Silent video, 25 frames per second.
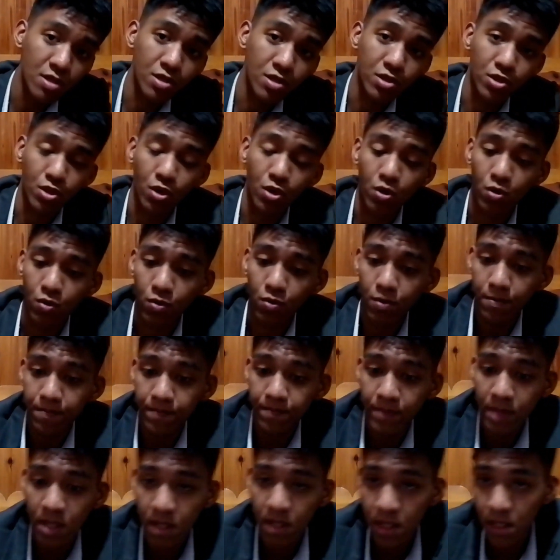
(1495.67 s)
So
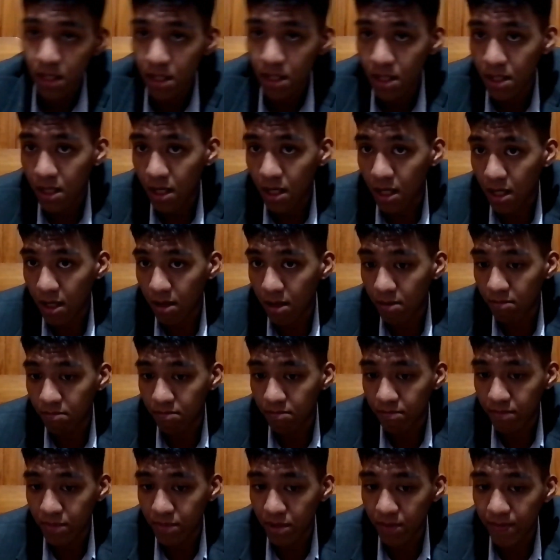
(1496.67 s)

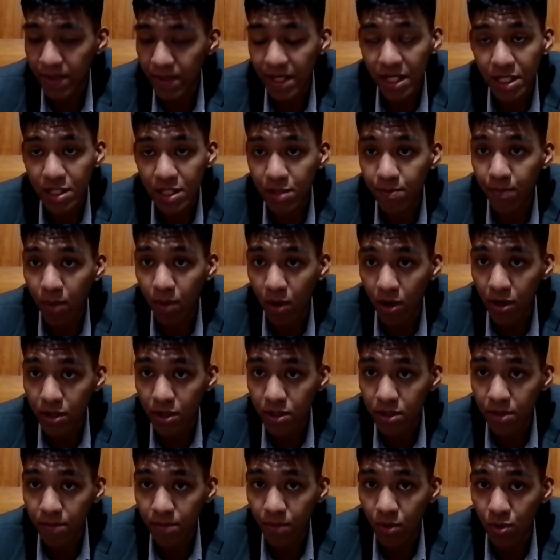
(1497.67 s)
The biggest
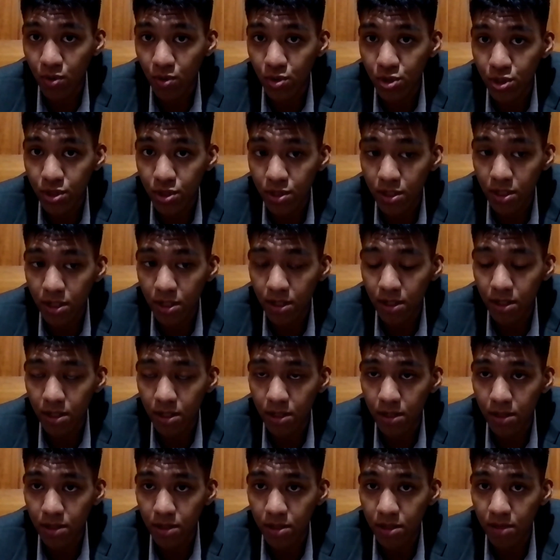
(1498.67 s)
part, the
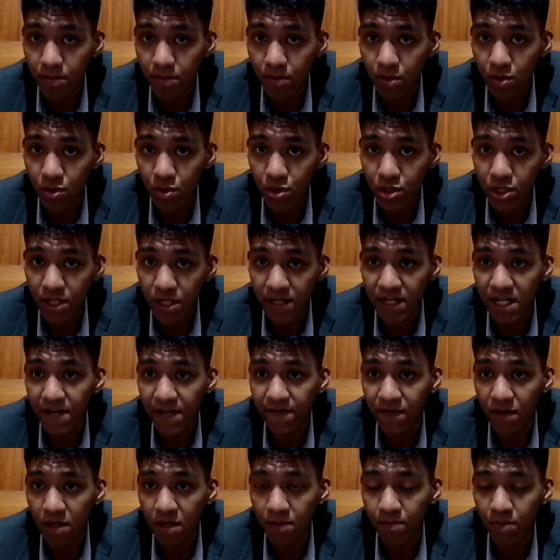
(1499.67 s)
most
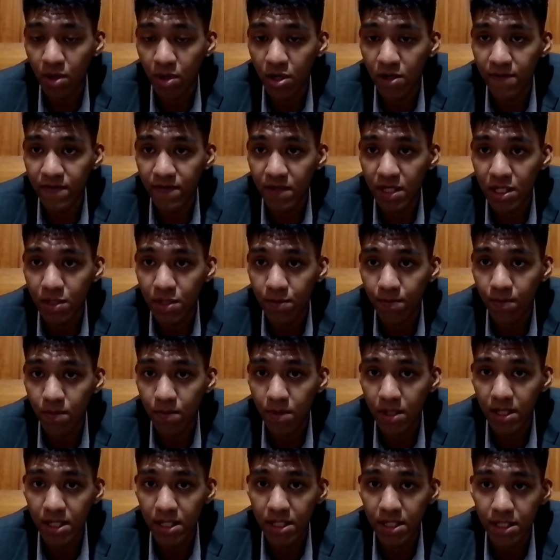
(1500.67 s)
significant part of this
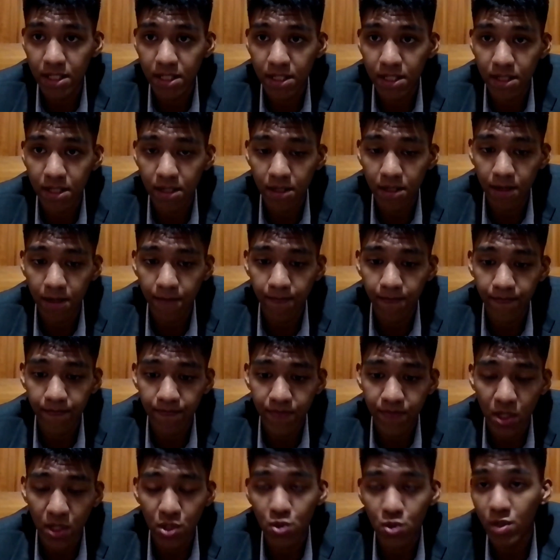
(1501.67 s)
is
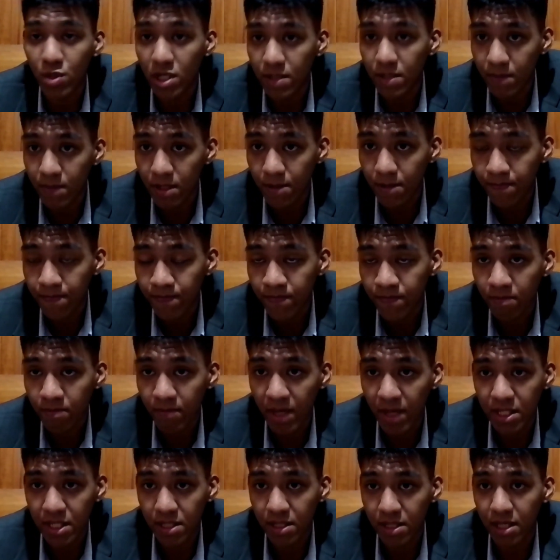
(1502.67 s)
the treatment.
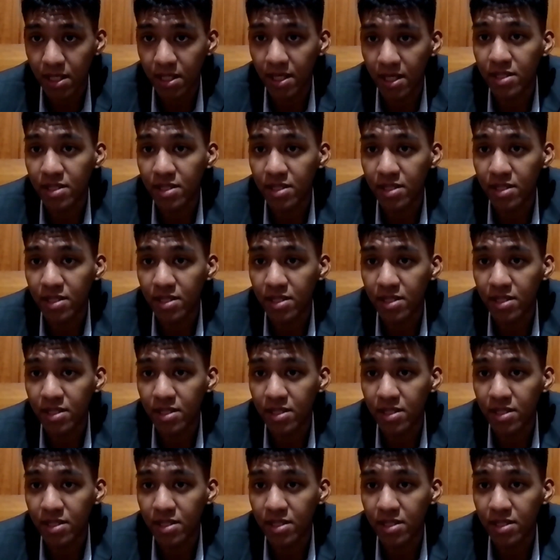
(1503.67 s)
Basically,